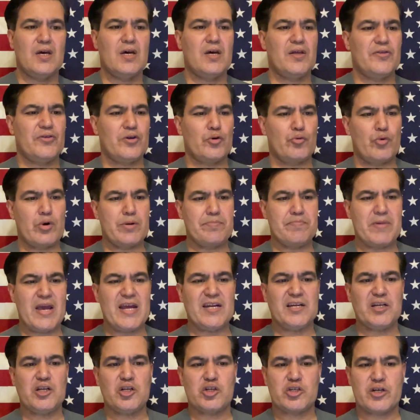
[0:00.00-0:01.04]
The
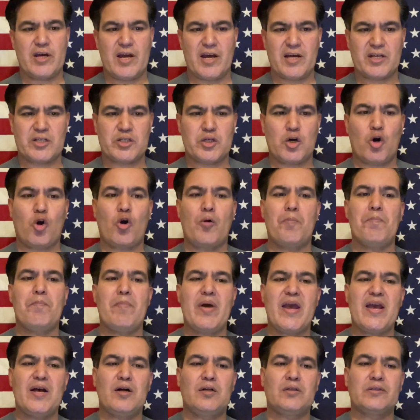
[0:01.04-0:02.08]
remaining checks are
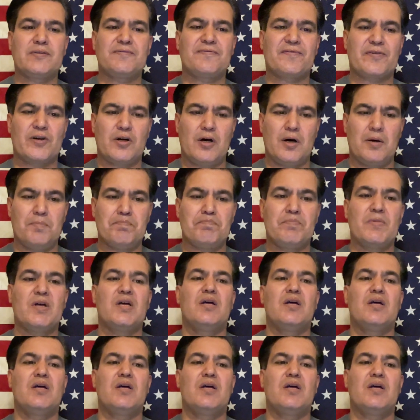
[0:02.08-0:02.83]
mailed from